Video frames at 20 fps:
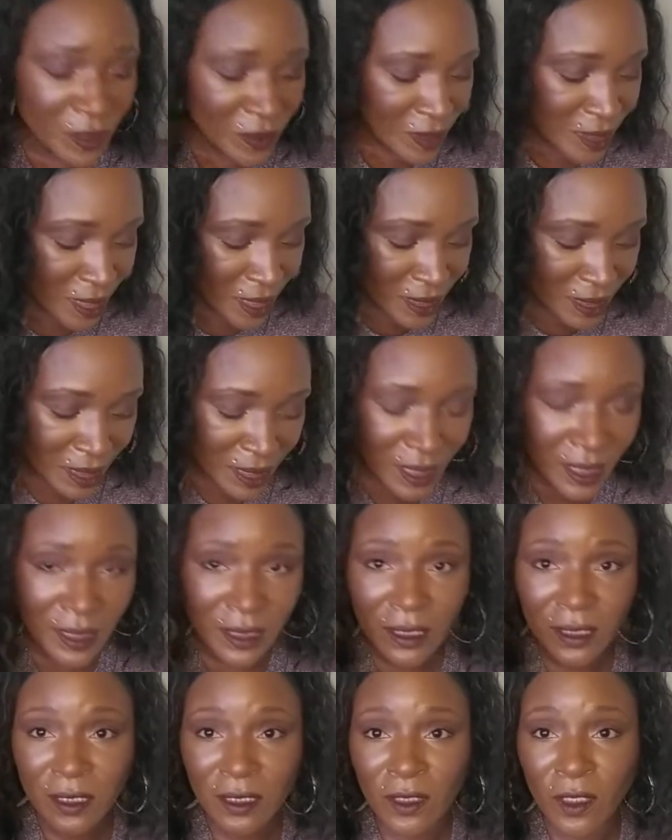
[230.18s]
use this
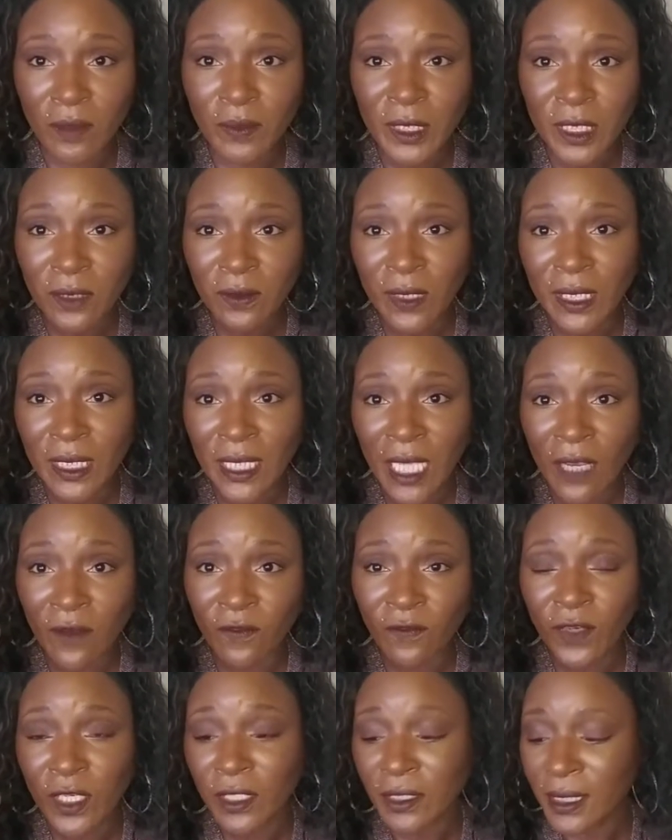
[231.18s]
cleanser. So between that
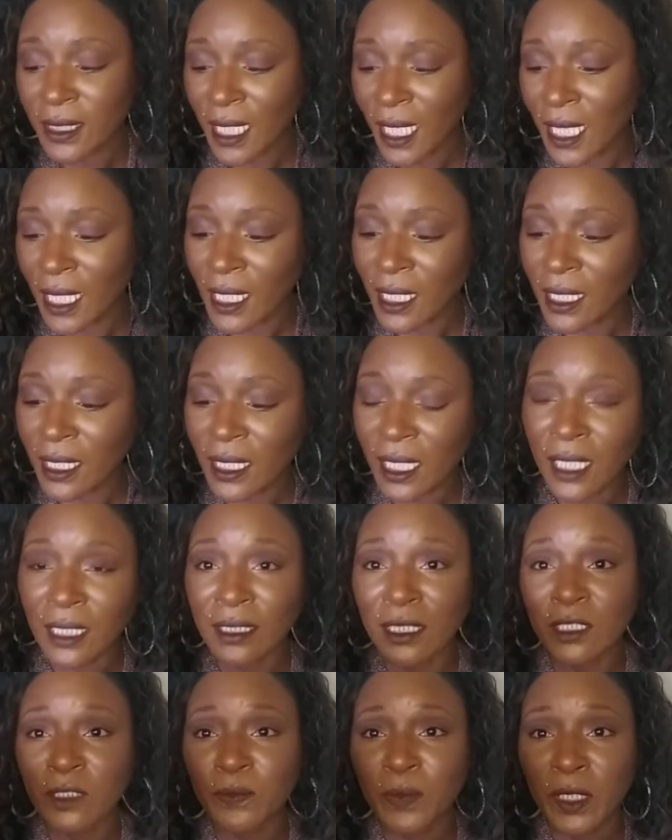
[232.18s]
first aid
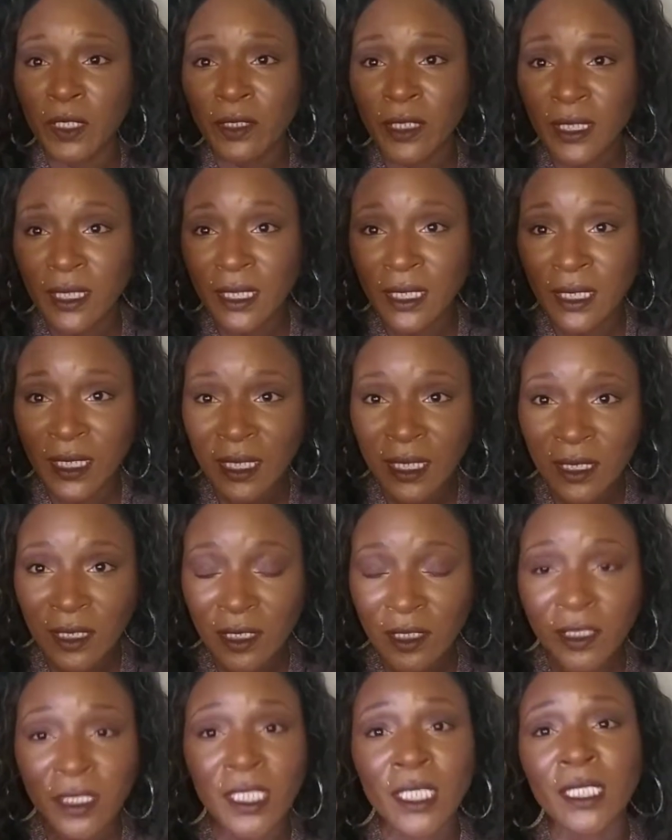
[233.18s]
and this Purity
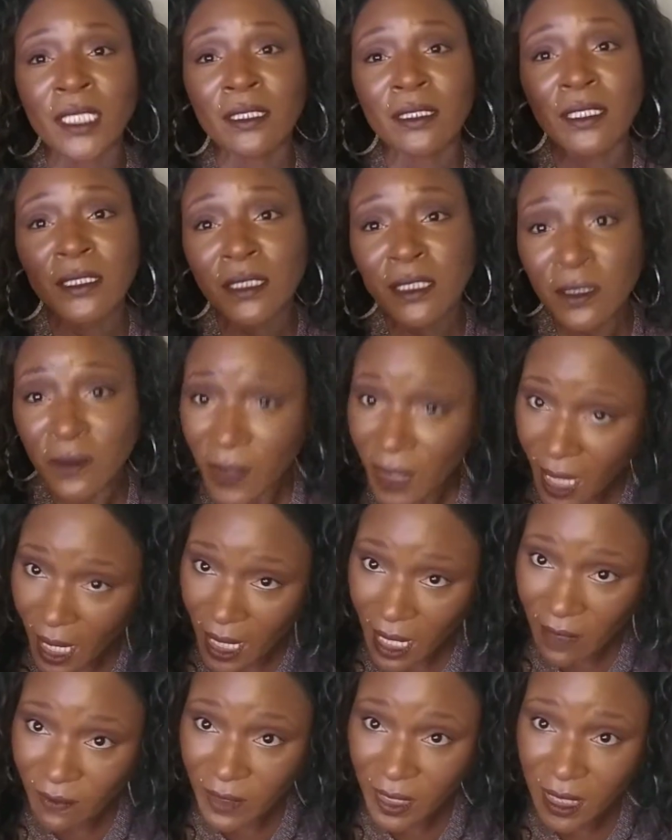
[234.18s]
cleanser, this is what I
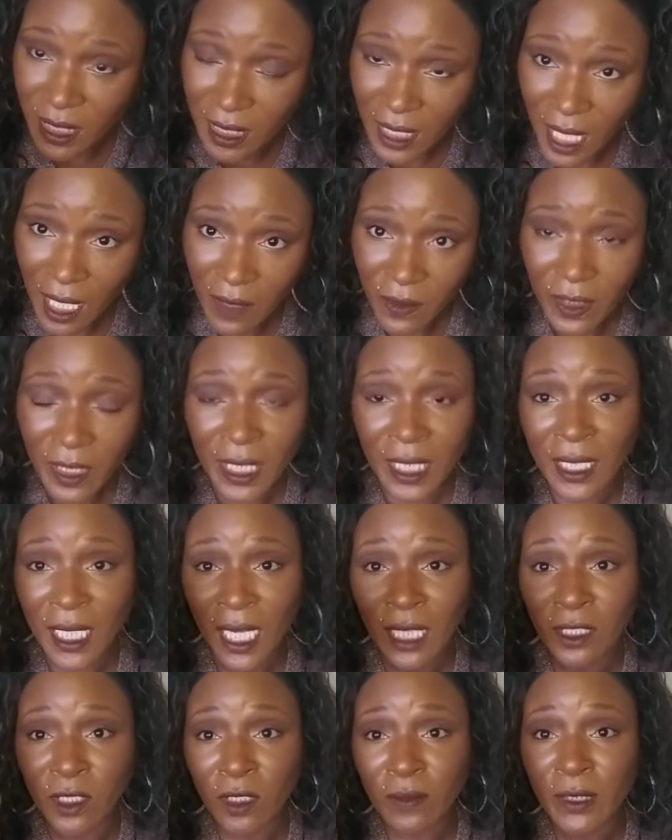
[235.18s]
have in the shower. And
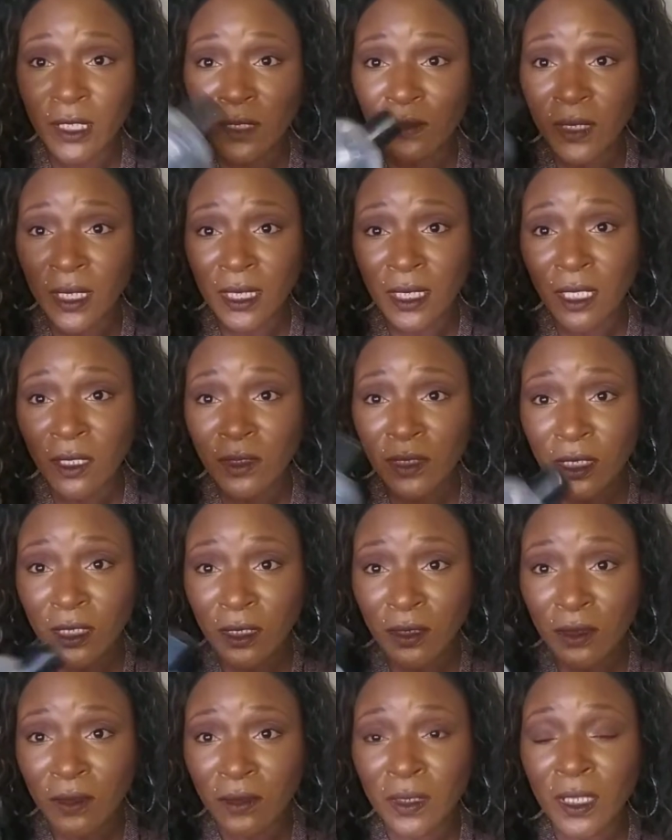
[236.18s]
I go between those
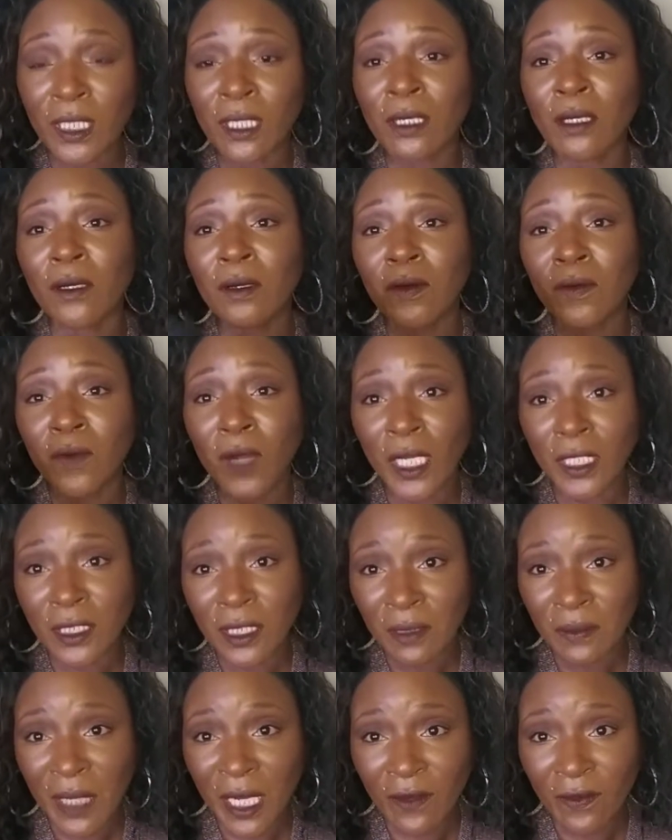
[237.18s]
two,
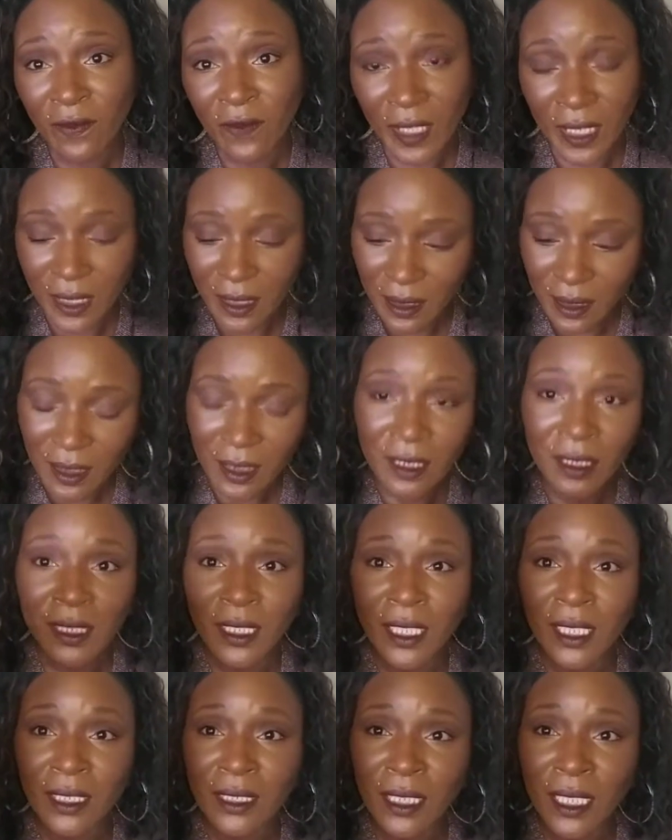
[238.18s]
washing my face.
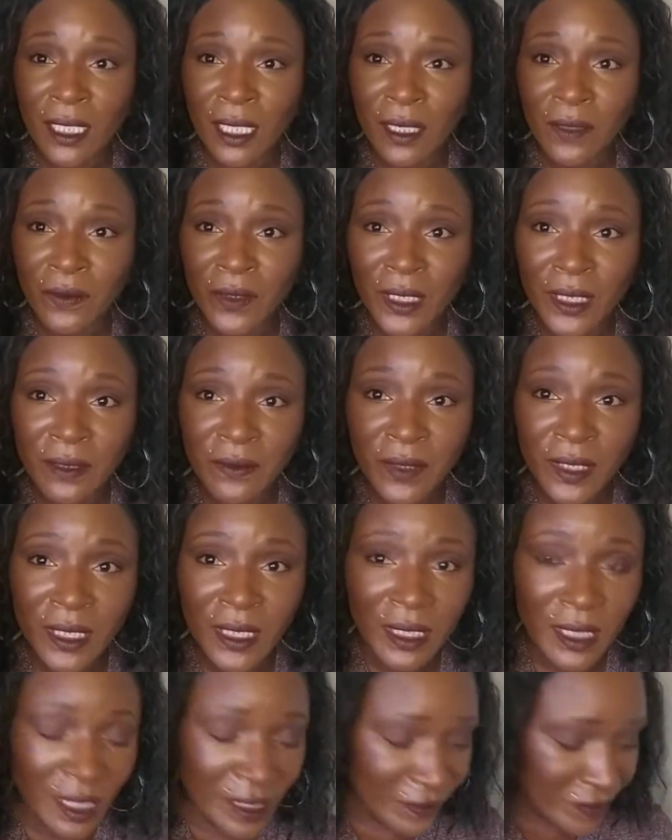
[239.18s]
And yeah, I really,
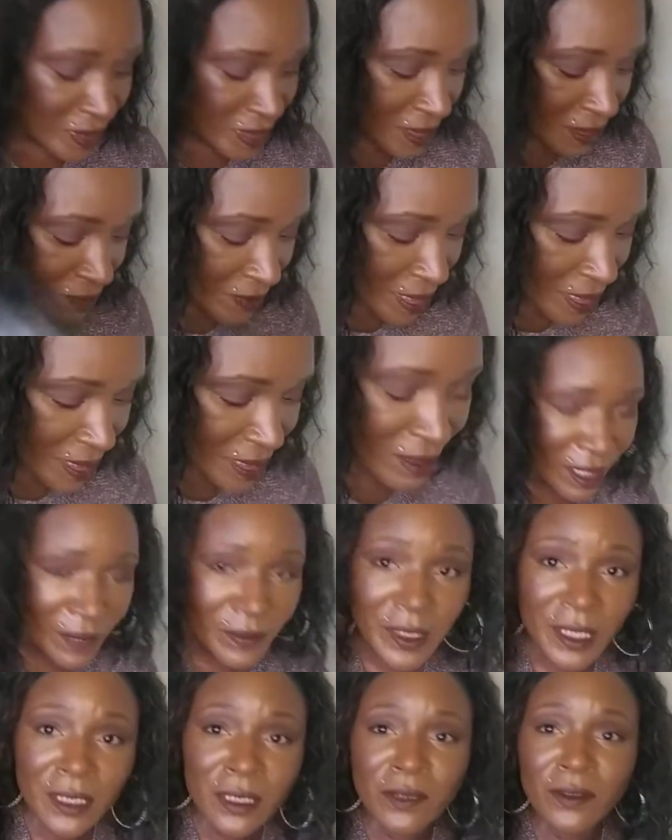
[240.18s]
really love this right I've
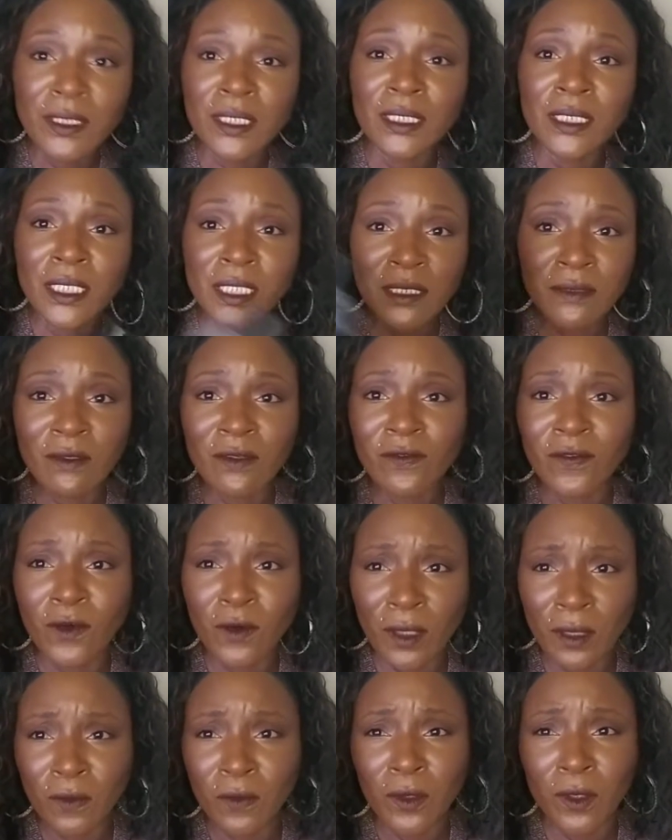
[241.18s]
been using this one
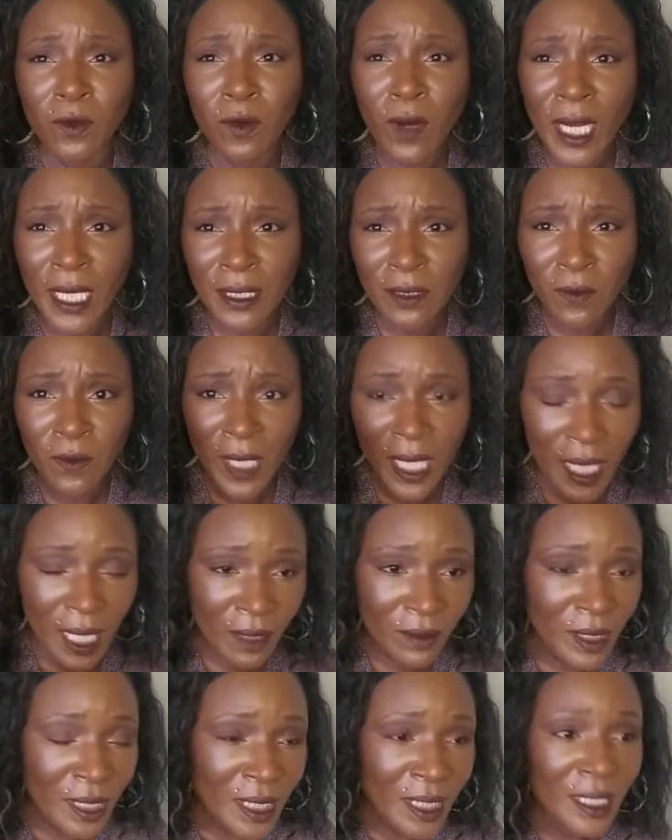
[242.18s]
for quite a
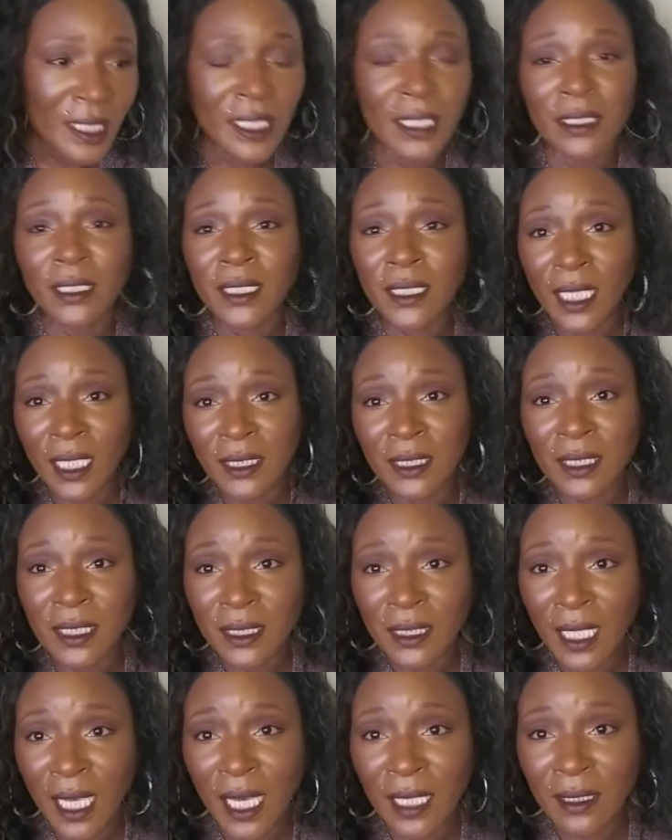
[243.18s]
while. And then I
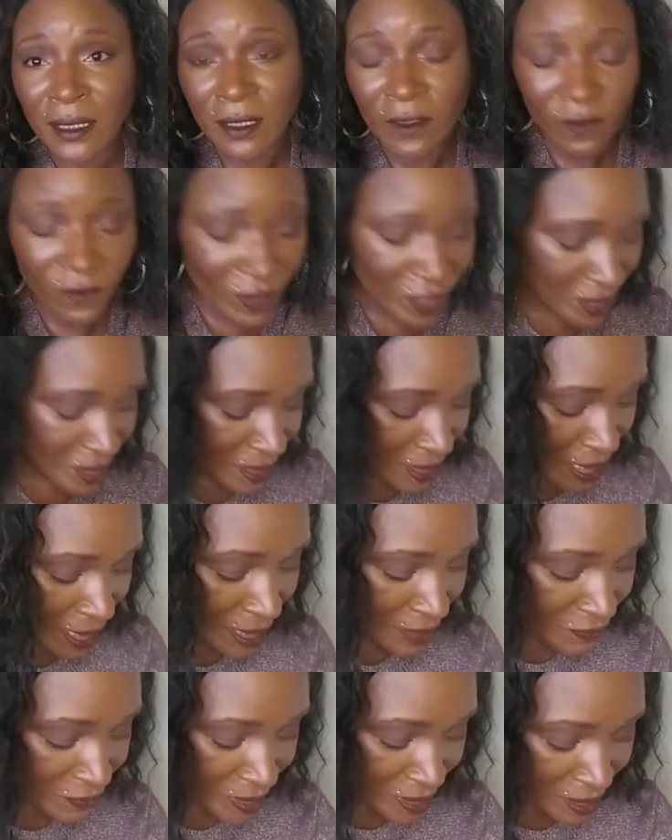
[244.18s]
just added the first
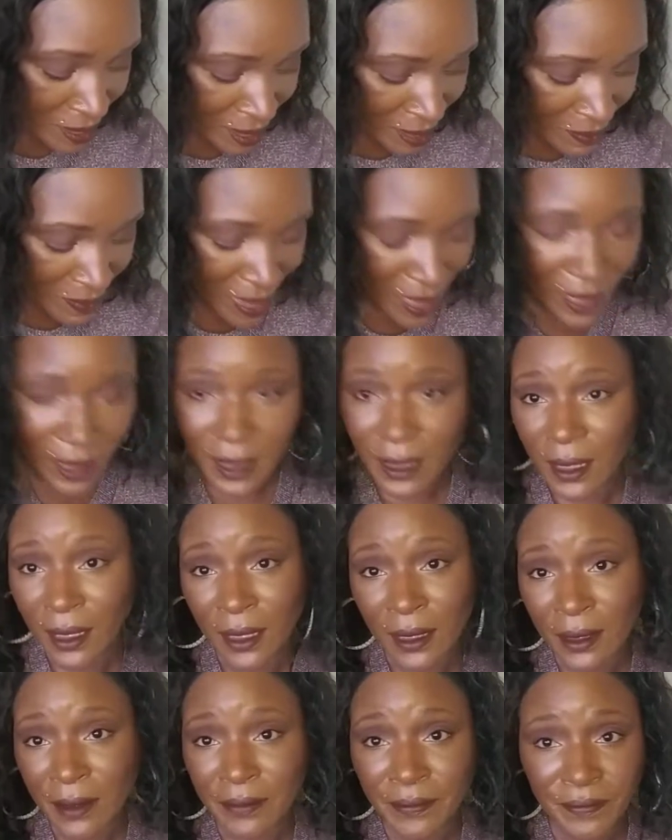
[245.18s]
aid one to my
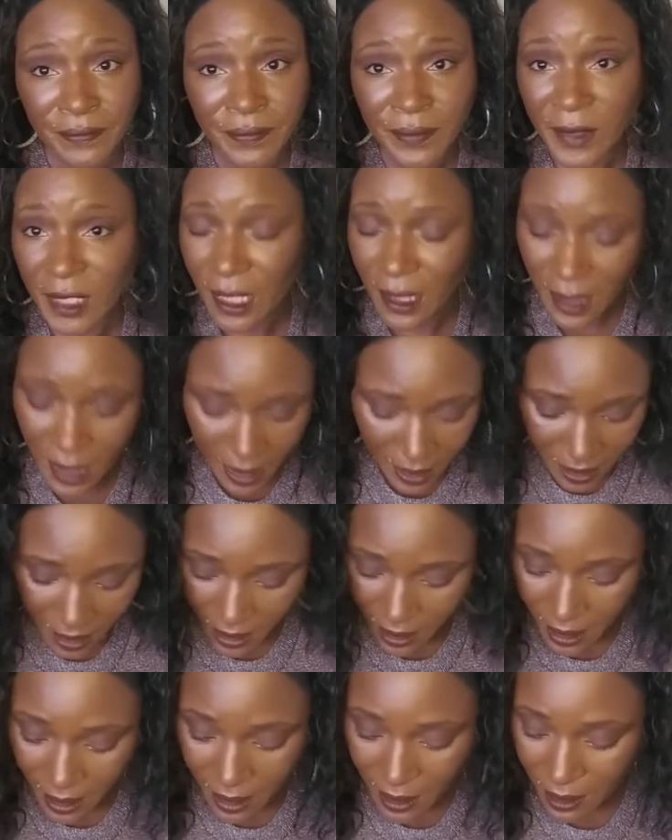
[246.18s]
um,
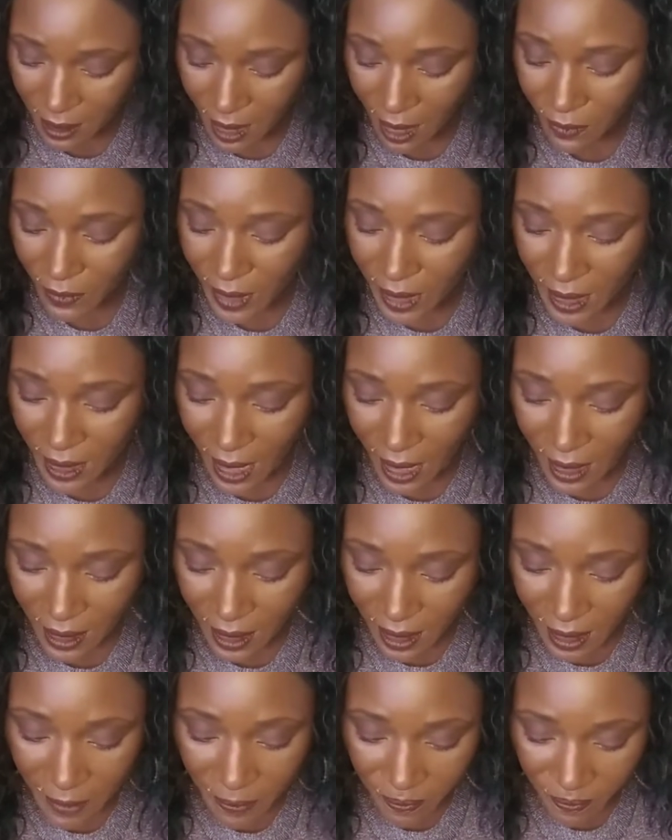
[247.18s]
collection because I really
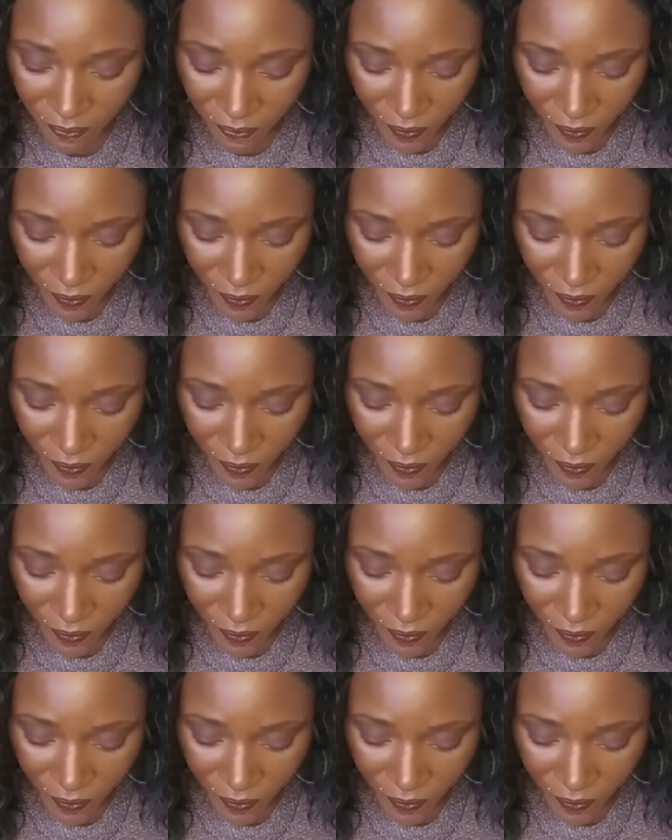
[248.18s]
like it.